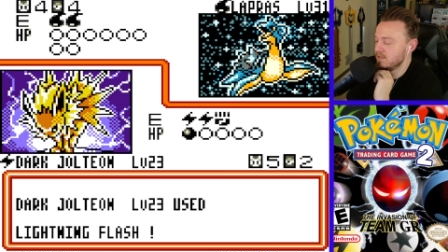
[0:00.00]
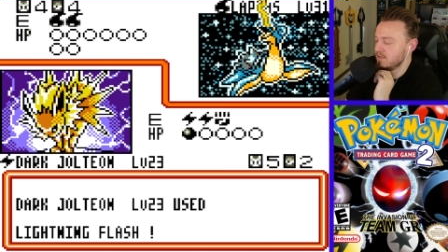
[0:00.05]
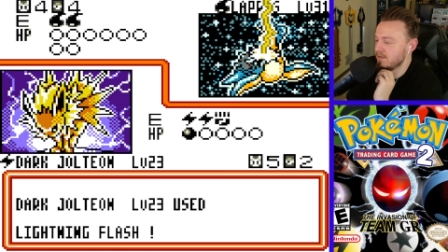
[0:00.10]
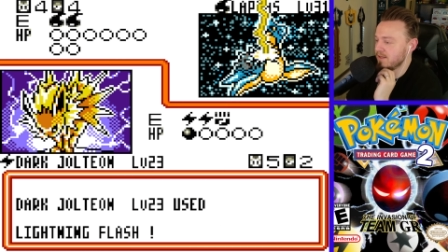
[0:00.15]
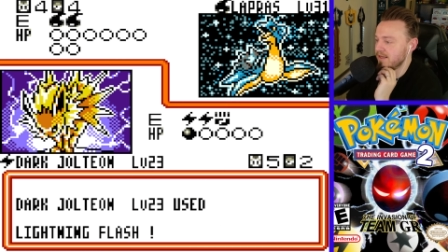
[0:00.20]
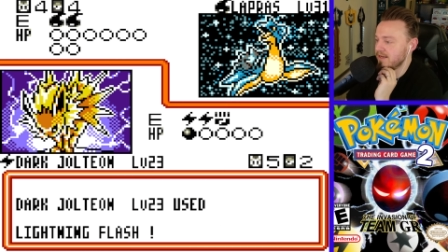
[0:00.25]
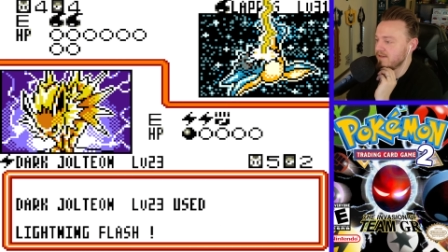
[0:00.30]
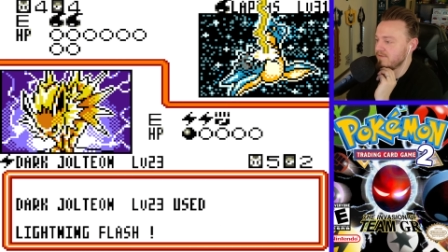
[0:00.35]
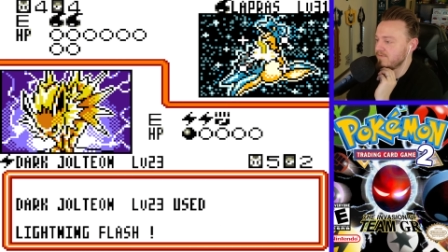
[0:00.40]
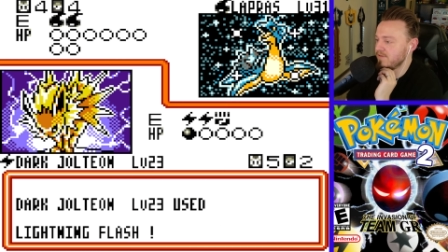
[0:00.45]

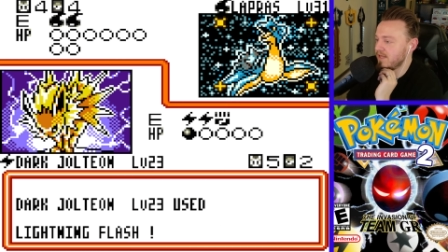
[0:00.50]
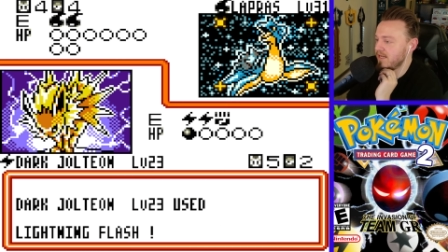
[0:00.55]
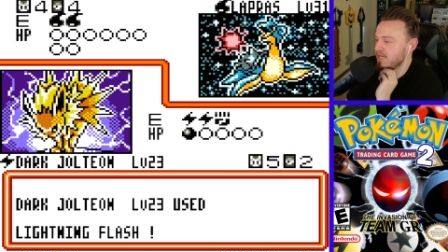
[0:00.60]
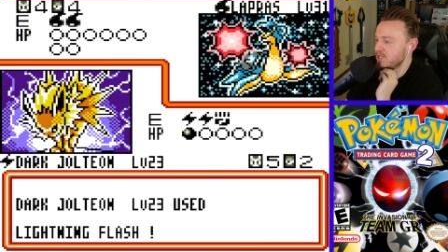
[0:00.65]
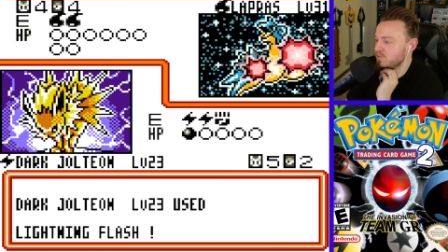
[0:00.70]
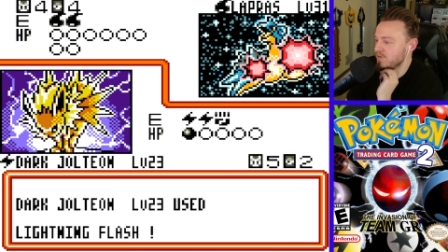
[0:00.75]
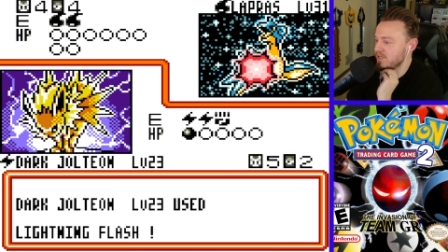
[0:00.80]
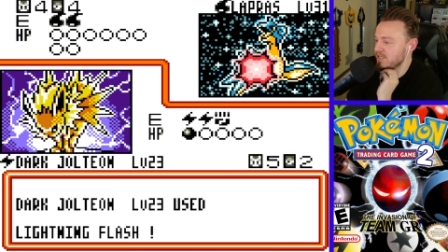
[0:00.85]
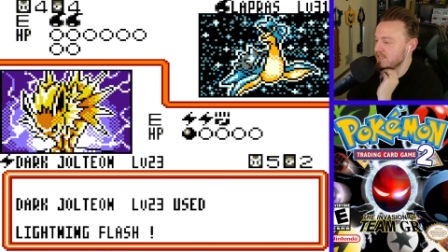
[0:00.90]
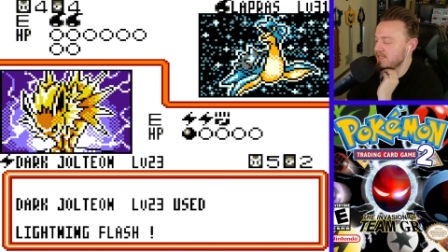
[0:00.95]
Lightning
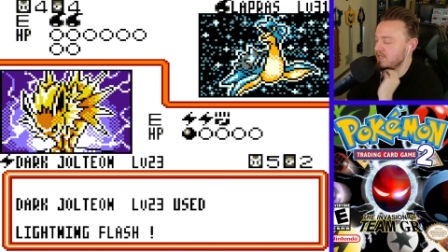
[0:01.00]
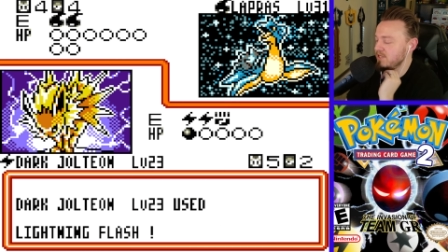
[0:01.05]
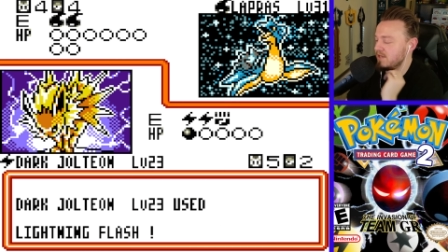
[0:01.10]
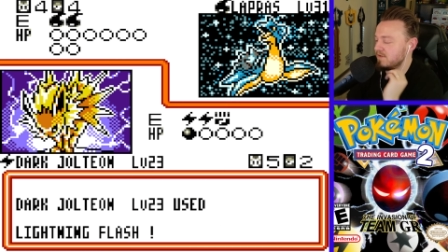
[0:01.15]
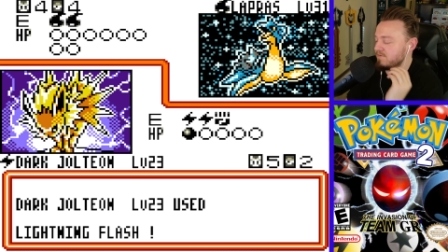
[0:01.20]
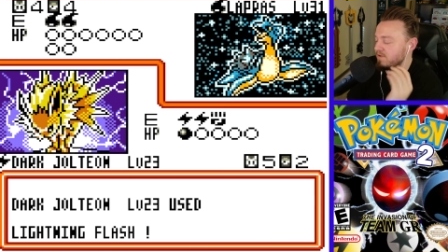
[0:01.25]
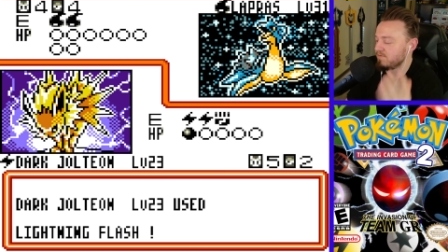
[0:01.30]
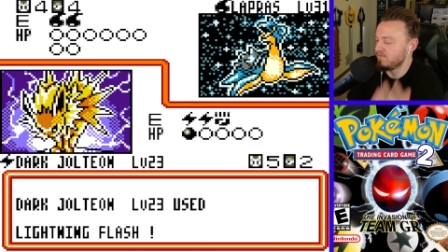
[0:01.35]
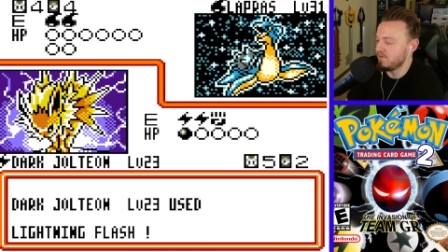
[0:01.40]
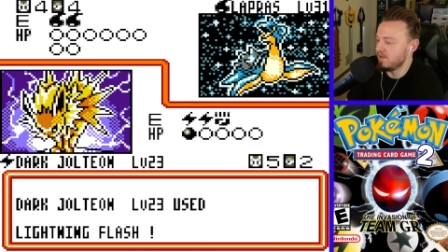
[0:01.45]
Flash, because then you have
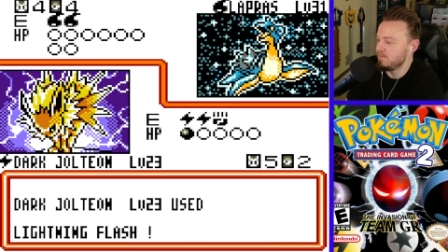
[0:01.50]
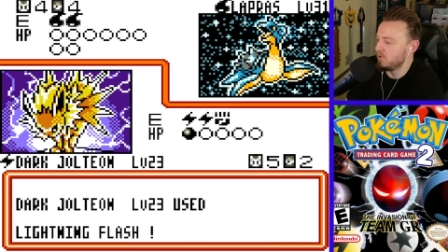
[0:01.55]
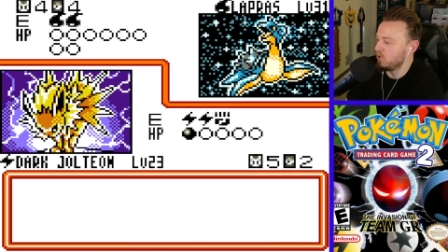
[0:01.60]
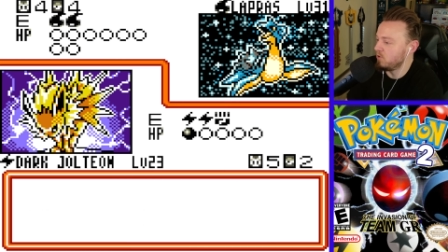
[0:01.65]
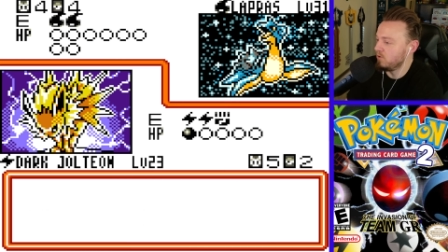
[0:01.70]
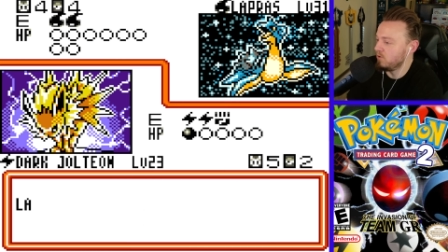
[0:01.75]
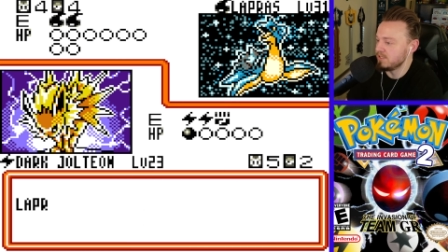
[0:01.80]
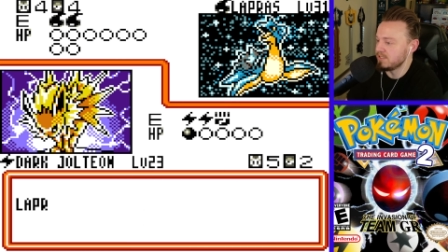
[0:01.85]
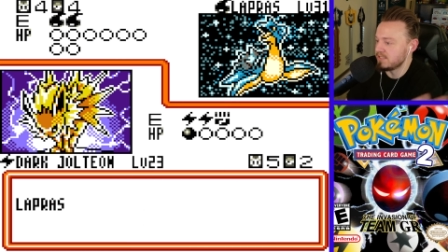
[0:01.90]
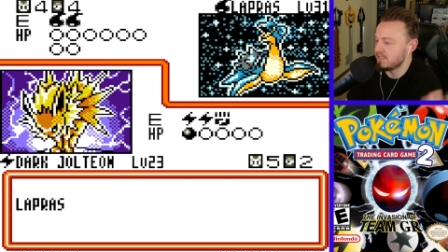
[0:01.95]
to flip
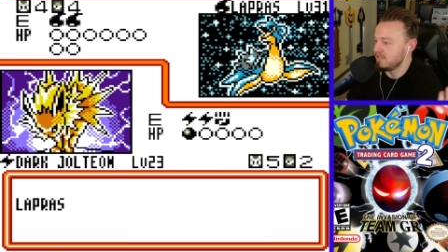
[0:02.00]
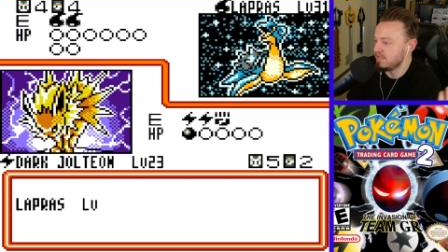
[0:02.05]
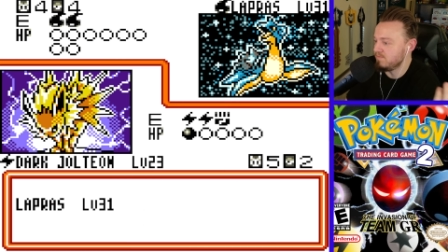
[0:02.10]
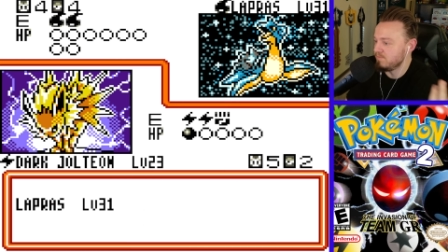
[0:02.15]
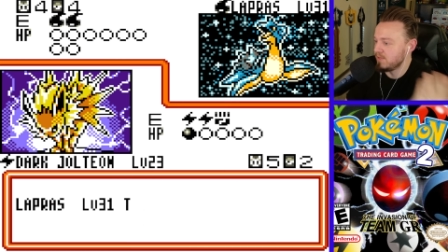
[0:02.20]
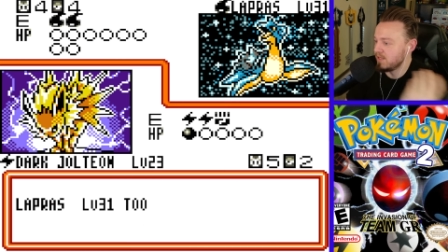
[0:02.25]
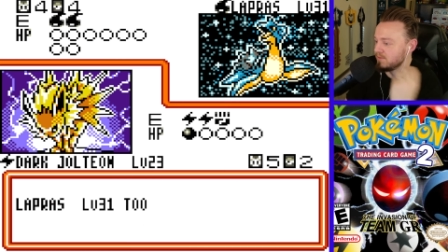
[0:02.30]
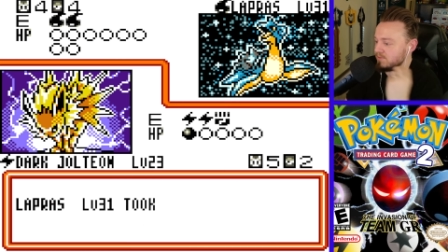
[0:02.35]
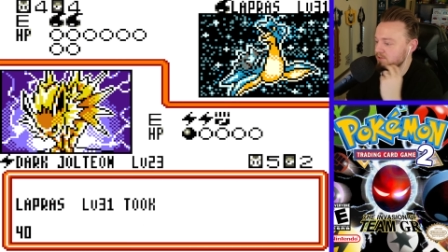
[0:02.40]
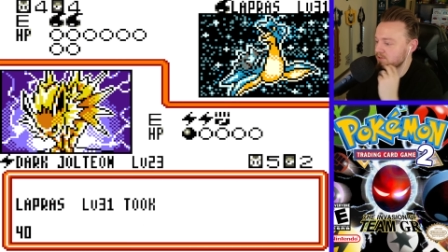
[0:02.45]
coins to even
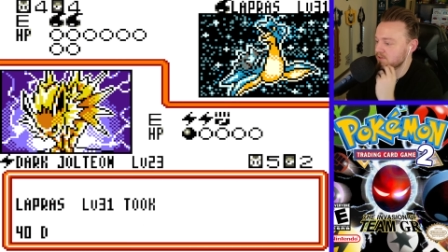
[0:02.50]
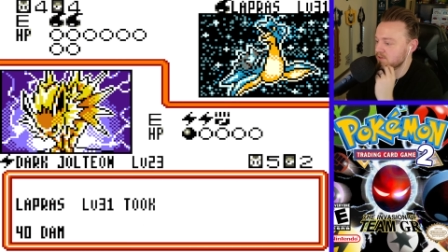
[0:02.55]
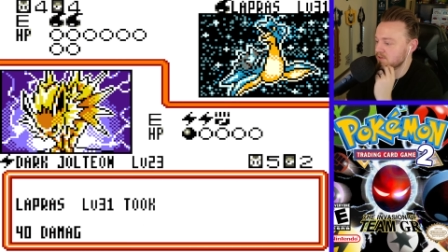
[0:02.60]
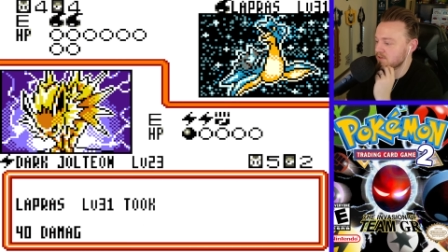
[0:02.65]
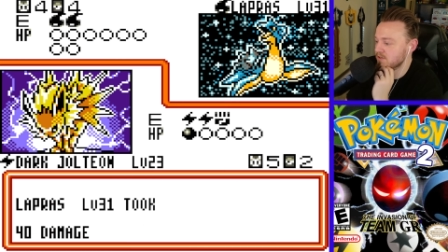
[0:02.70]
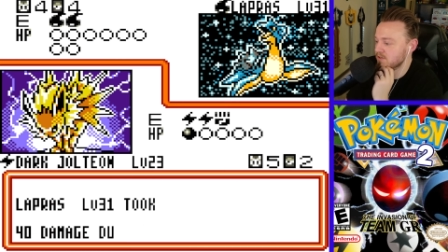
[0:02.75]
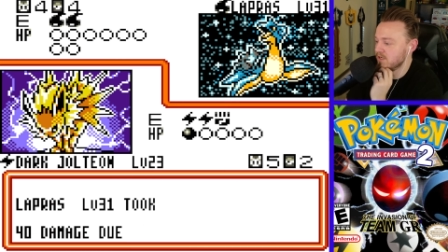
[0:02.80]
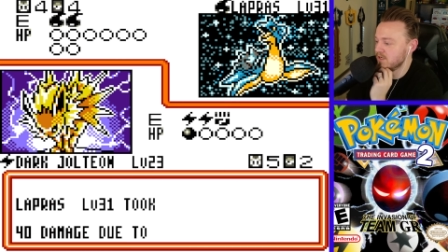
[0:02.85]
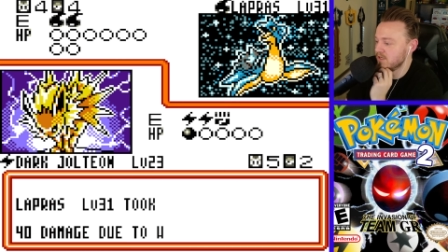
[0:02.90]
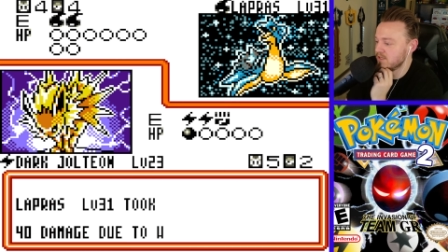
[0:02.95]
be able
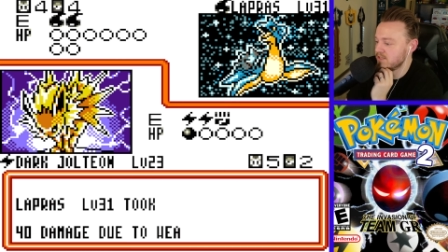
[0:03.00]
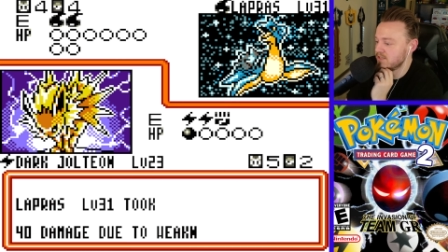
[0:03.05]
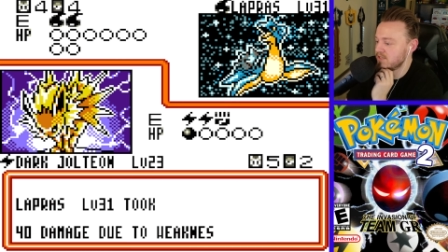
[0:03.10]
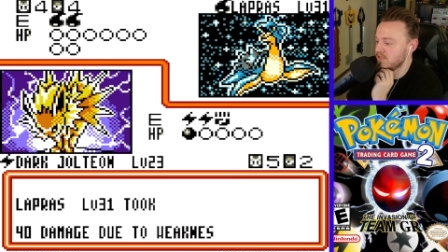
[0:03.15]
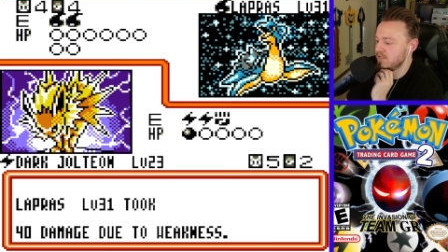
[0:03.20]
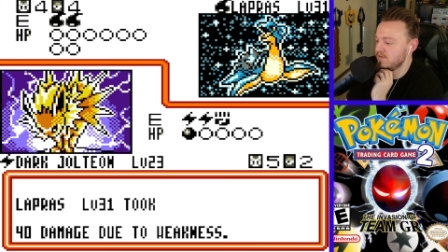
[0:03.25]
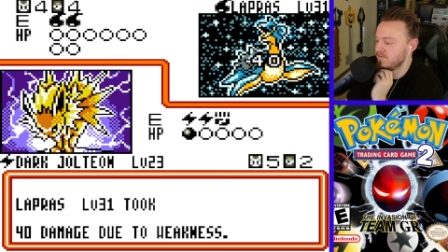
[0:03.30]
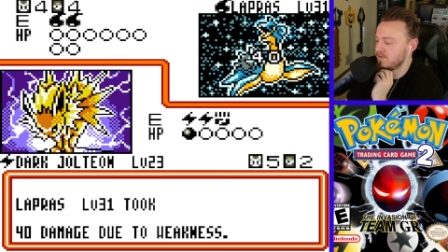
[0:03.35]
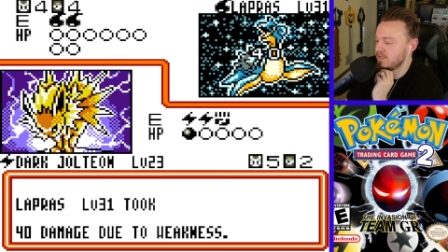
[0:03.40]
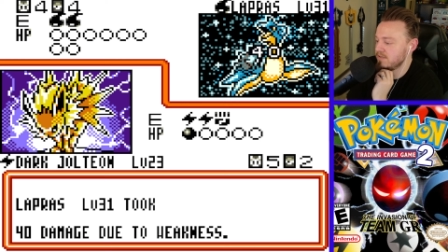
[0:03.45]

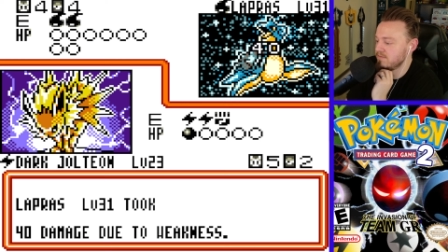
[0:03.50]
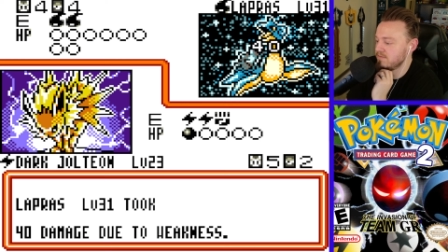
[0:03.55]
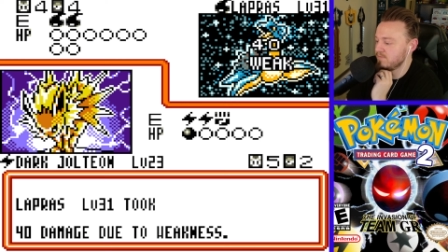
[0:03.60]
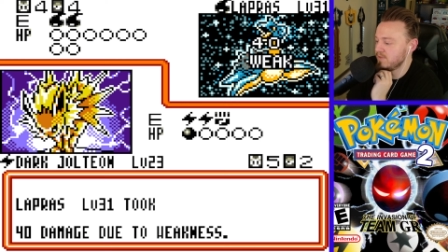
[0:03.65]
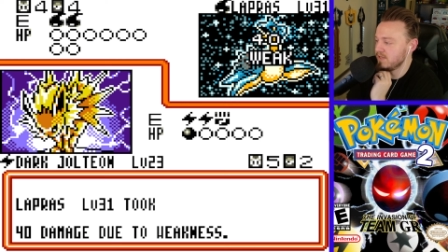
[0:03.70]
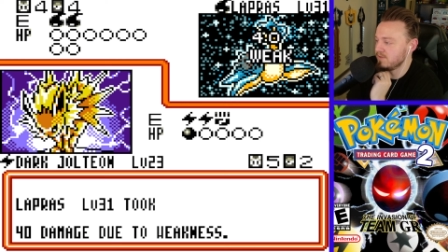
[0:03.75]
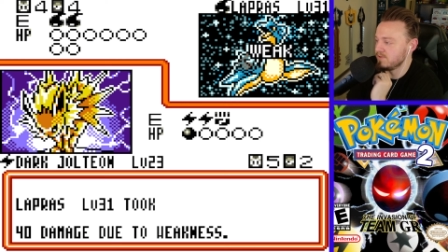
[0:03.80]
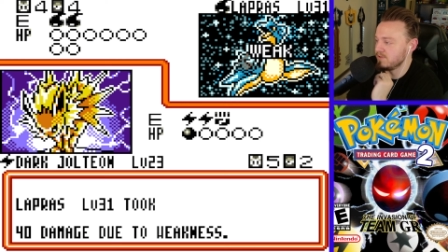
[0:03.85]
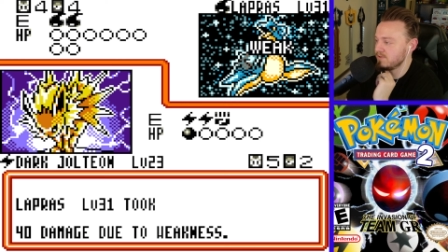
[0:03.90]
to,